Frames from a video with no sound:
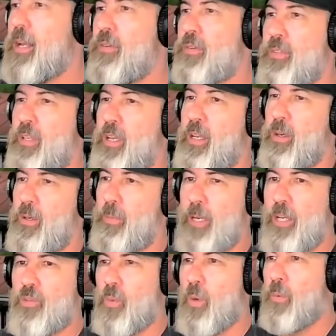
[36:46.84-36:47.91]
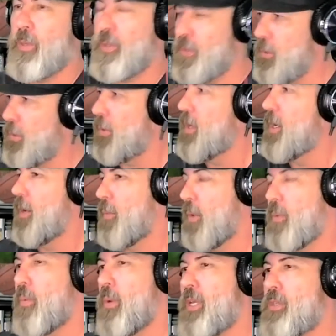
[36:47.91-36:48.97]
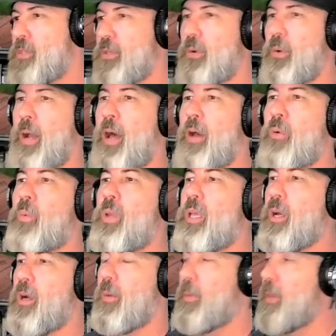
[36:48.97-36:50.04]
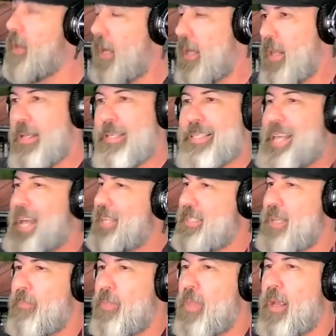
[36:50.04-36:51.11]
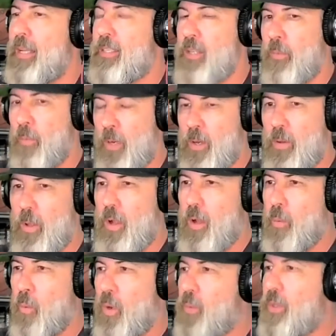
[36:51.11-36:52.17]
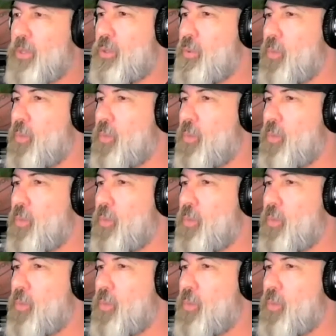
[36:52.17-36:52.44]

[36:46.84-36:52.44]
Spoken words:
And it was like, oh my gosh, what do we do? And what do we do? And how do we help? And exact same thing. I said, well, what do we do